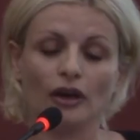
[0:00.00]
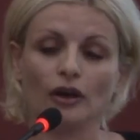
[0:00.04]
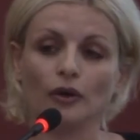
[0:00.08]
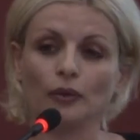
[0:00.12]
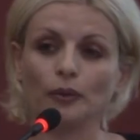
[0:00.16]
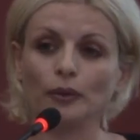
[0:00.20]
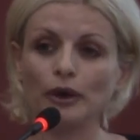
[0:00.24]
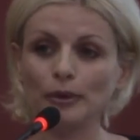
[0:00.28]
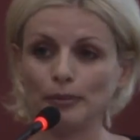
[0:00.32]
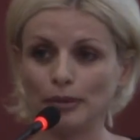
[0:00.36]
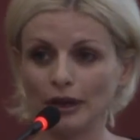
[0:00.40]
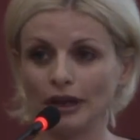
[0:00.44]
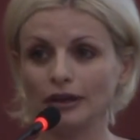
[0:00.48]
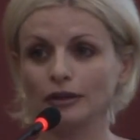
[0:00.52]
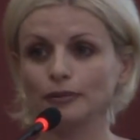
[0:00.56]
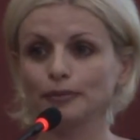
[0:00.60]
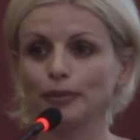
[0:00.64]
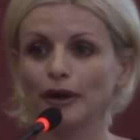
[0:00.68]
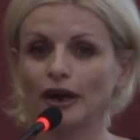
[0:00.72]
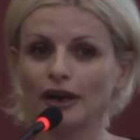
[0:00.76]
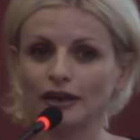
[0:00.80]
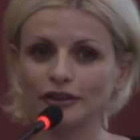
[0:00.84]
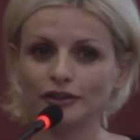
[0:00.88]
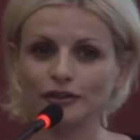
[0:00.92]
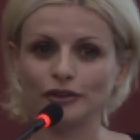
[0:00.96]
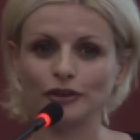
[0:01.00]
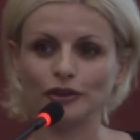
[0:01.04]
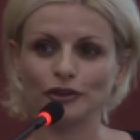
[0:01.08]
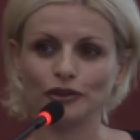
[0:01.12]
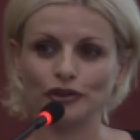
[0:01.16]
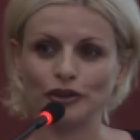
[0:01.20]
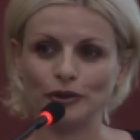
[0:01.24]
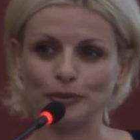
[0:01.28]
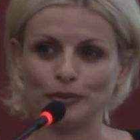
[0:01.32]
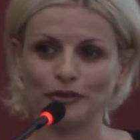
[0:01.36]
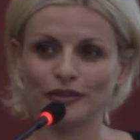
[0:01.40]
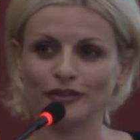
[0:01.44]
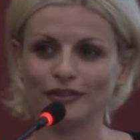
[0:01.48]
We build
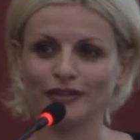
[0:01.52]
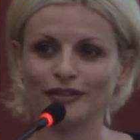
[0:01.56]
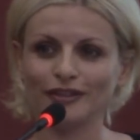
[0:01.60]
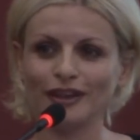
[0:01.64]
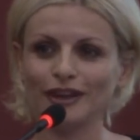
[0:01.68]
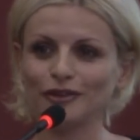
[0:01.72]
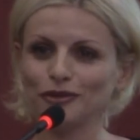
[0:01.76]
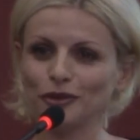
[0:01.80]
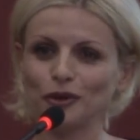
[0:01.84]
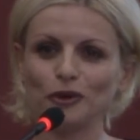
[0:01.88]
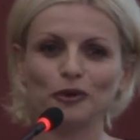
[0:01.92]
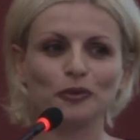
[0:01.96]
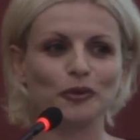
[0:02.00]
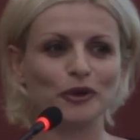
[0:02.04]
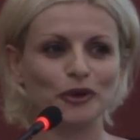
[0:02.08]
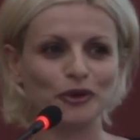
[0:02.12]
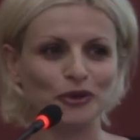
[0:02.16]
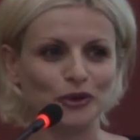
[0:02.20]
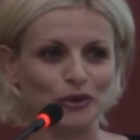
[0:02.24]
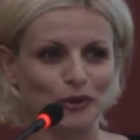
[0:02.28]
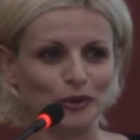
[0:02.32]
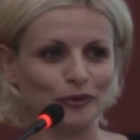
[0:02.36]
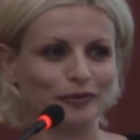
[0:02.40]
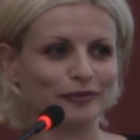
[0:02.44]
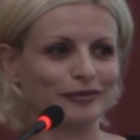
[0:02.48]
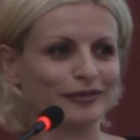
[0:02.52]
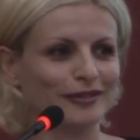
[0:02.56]
partnerships. That's all we do.